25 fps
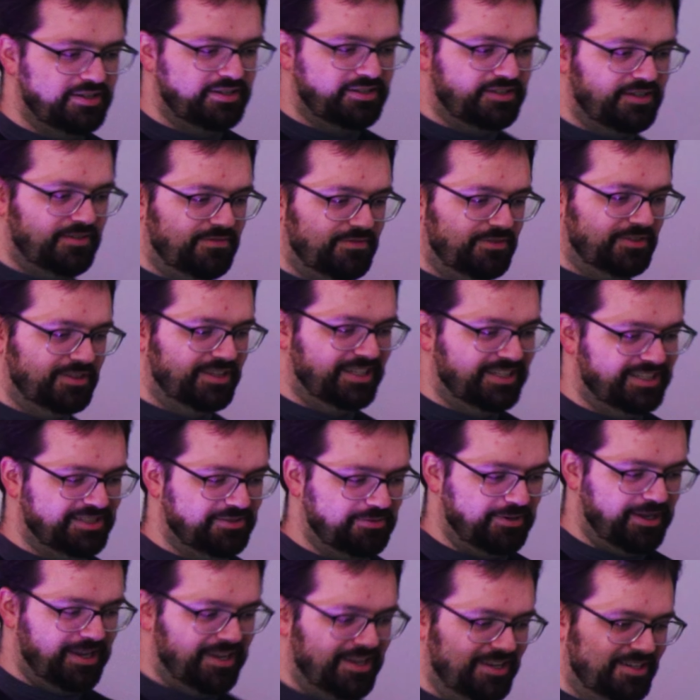Shuffle
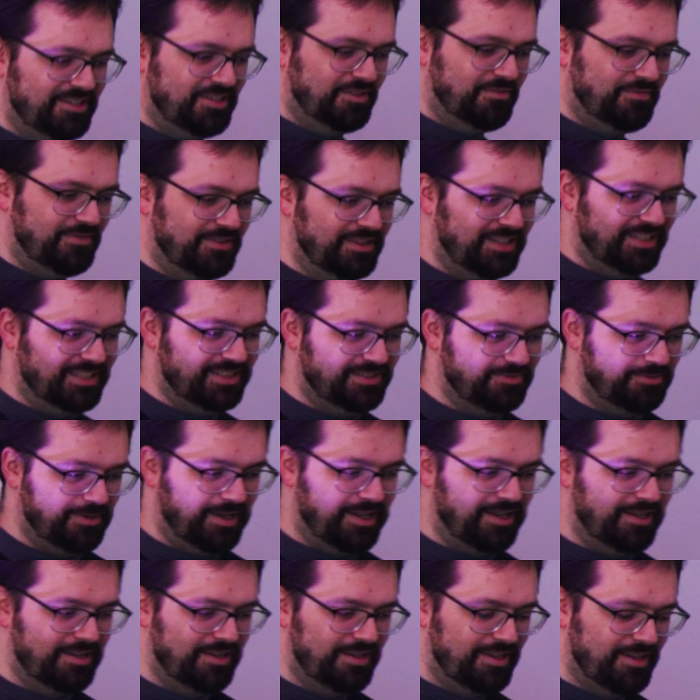this way, shuffle this way.
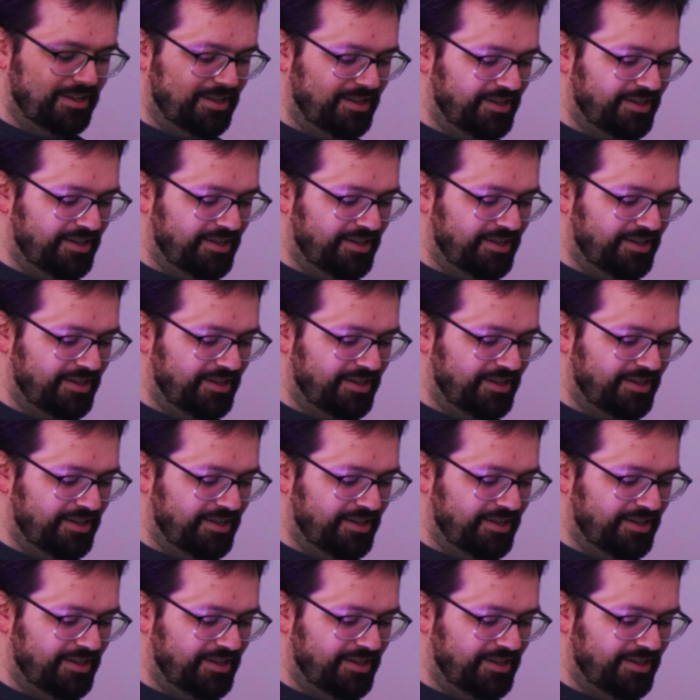And